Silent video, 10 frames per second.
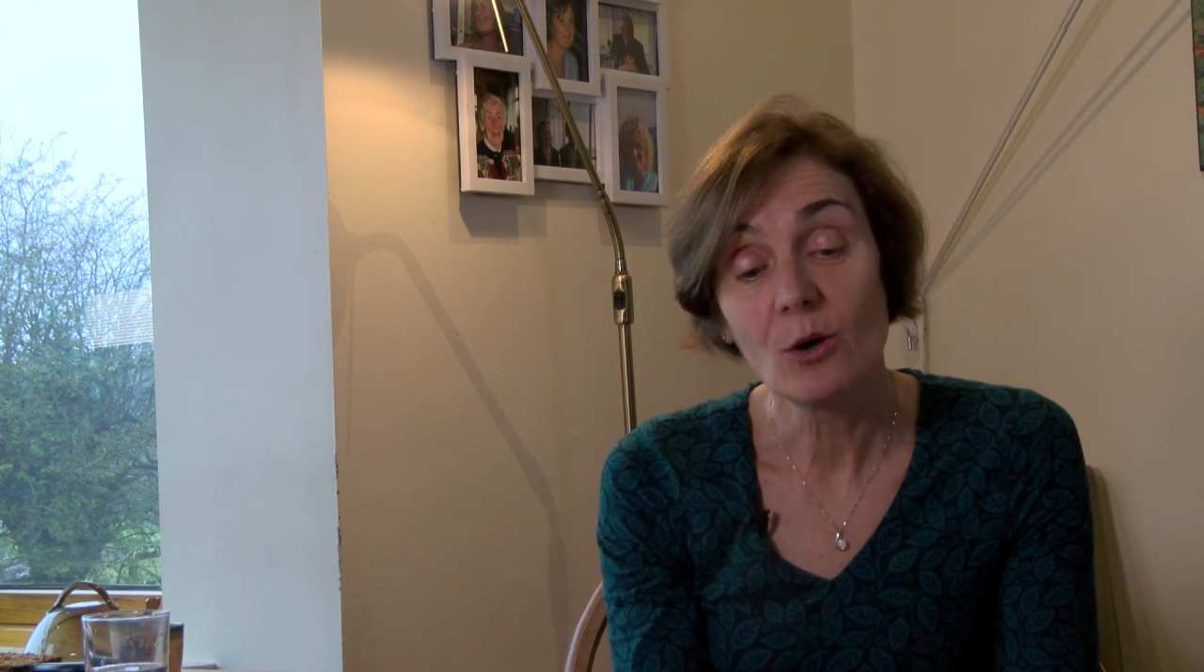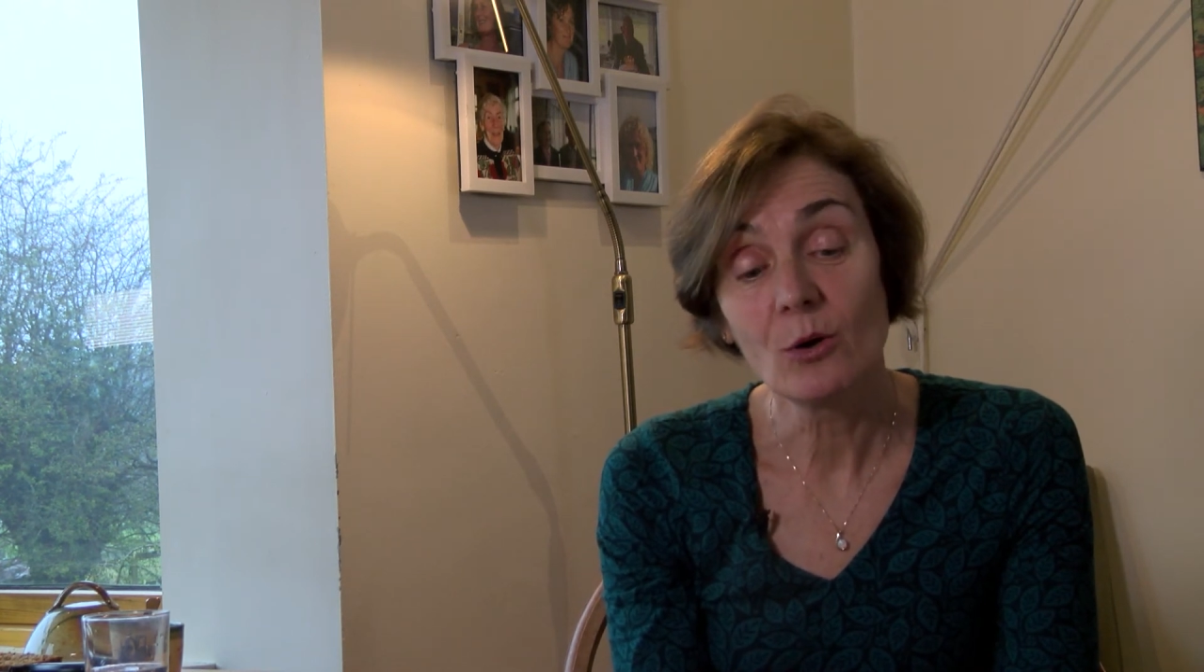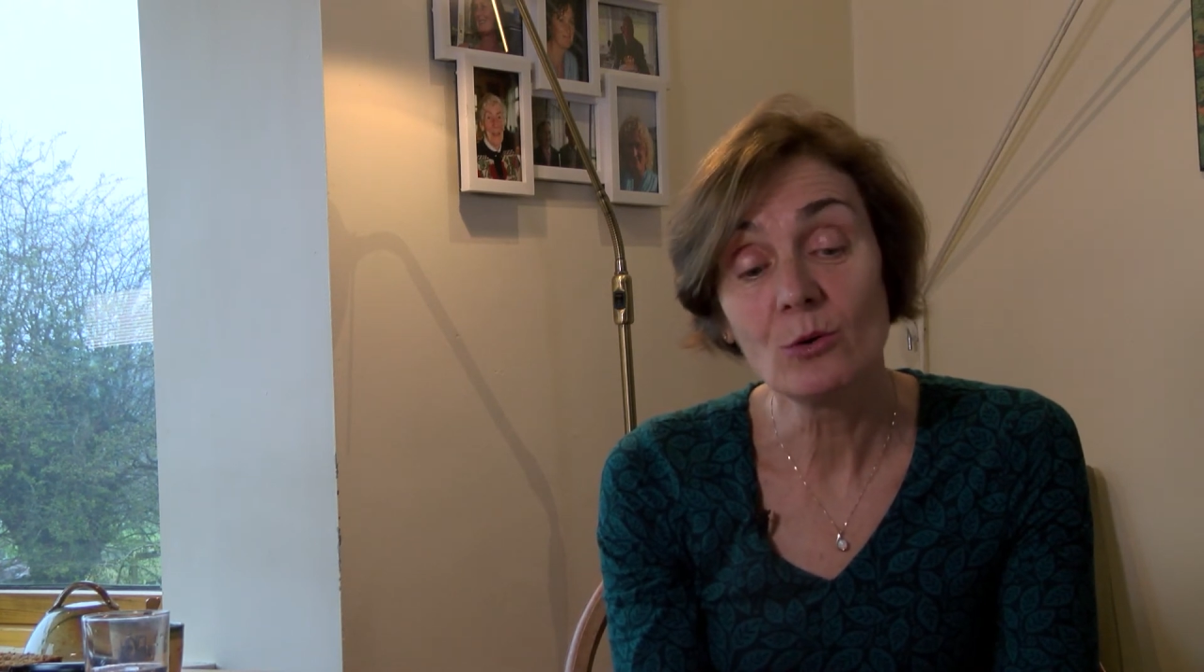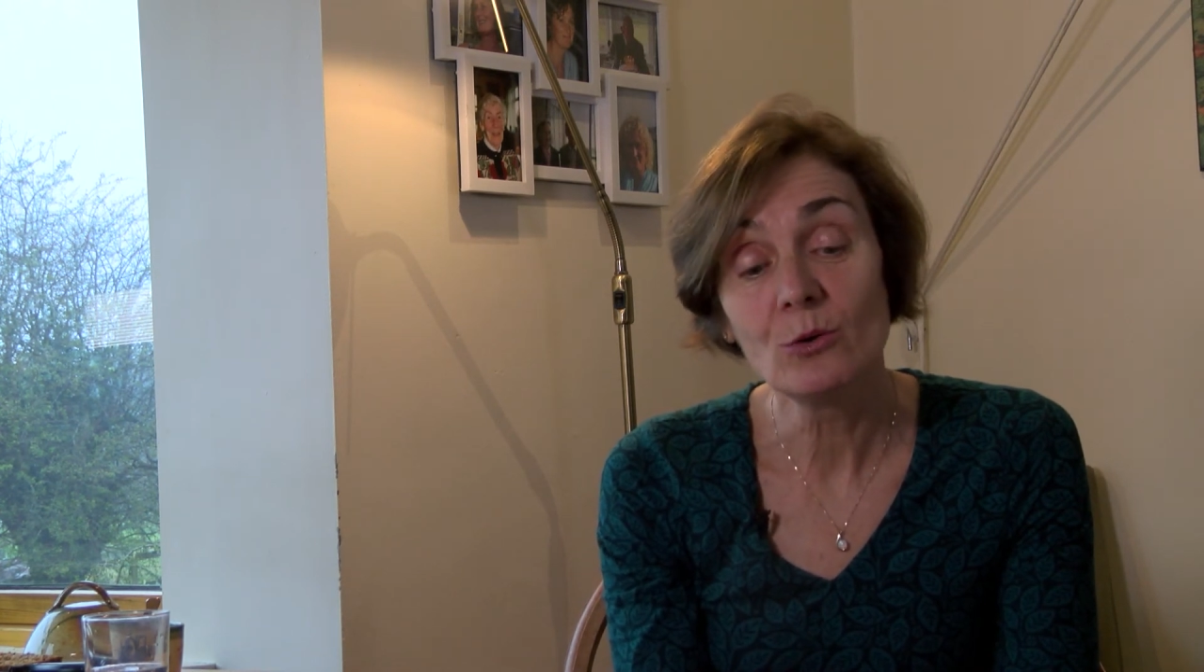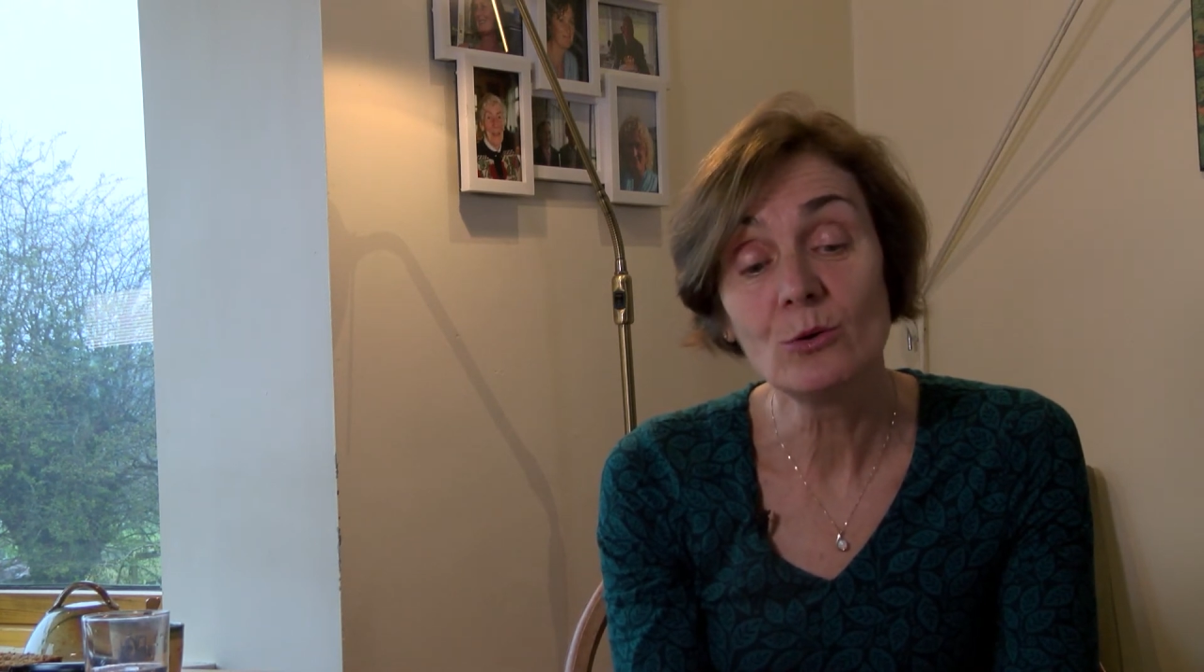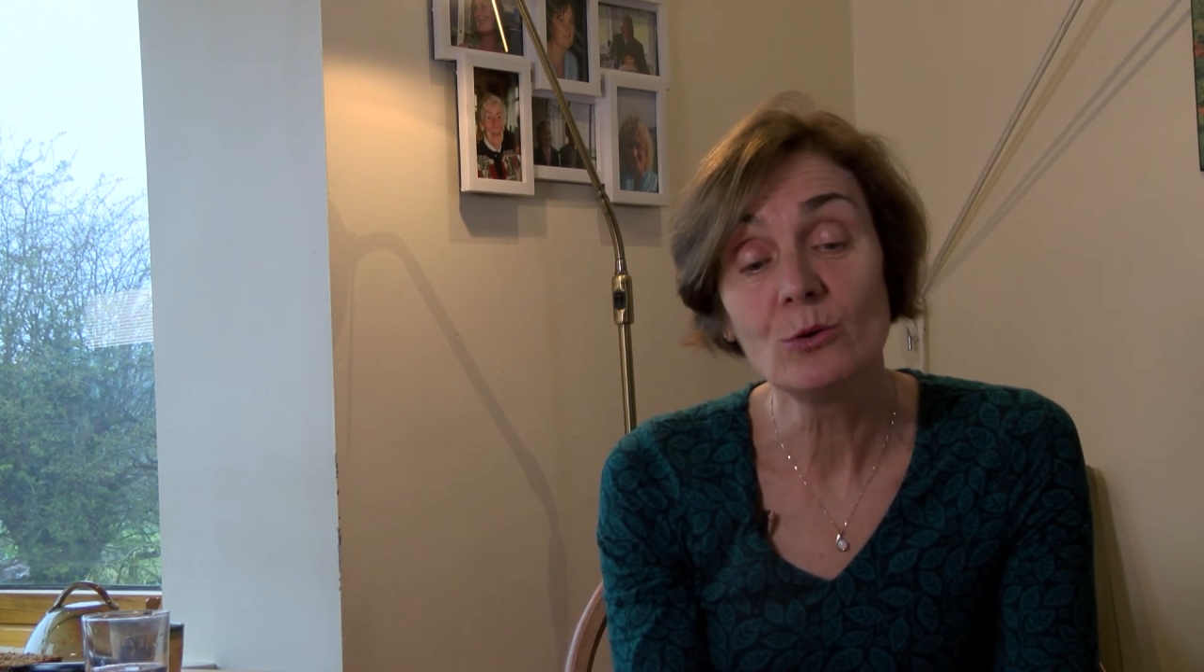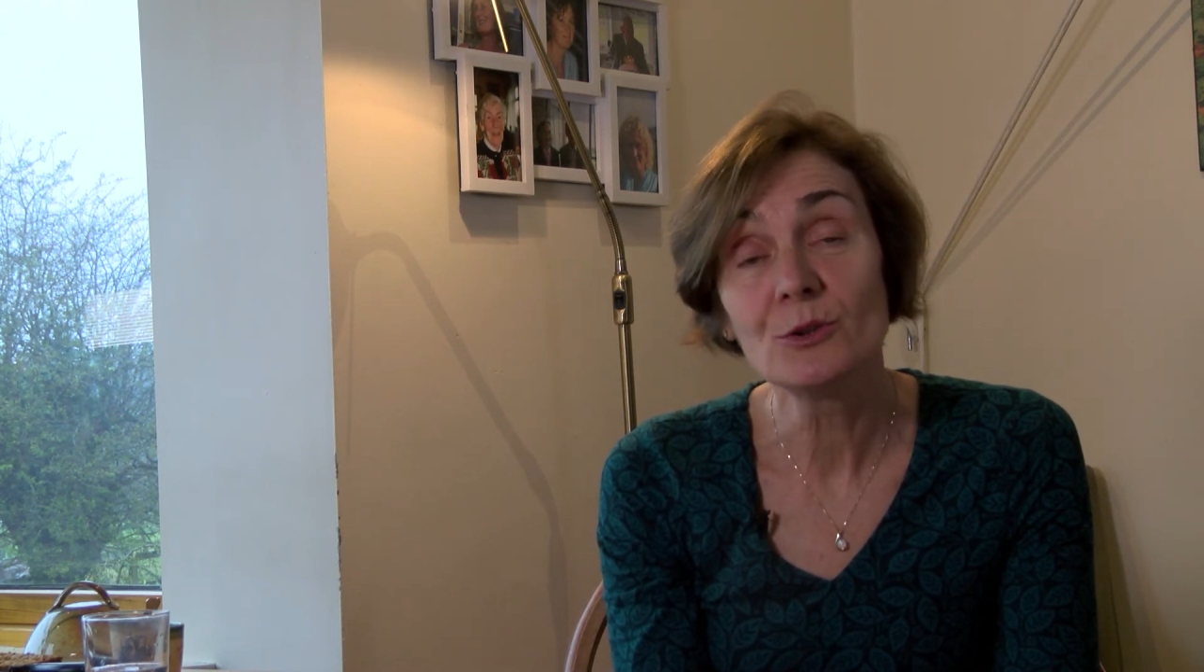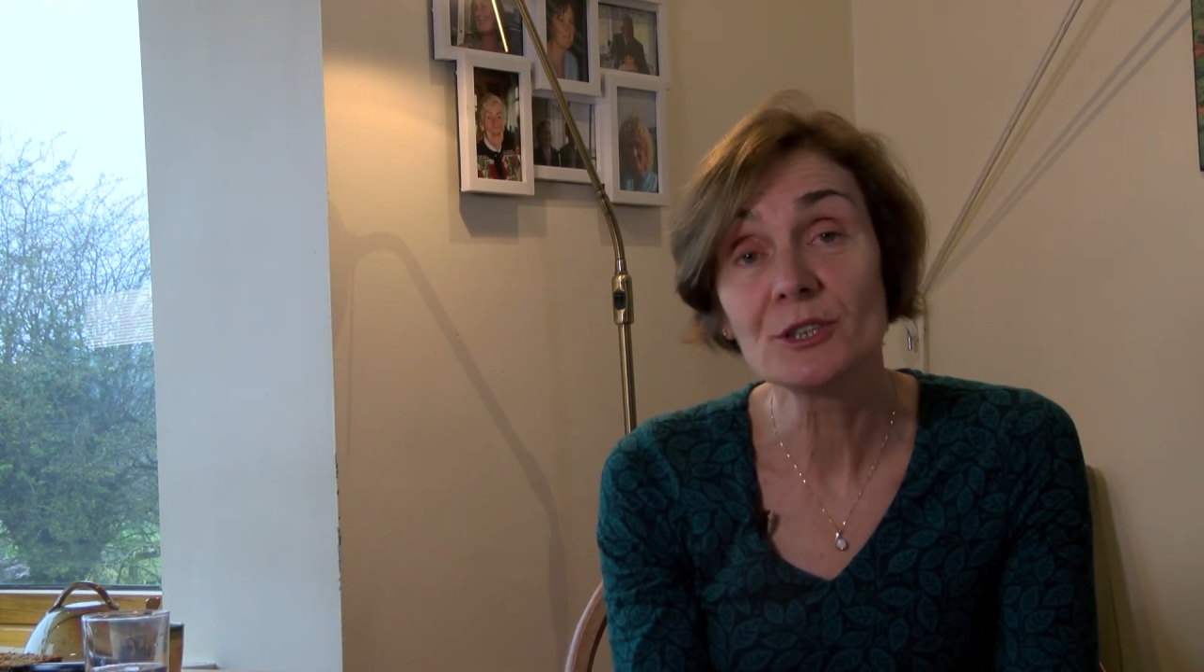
old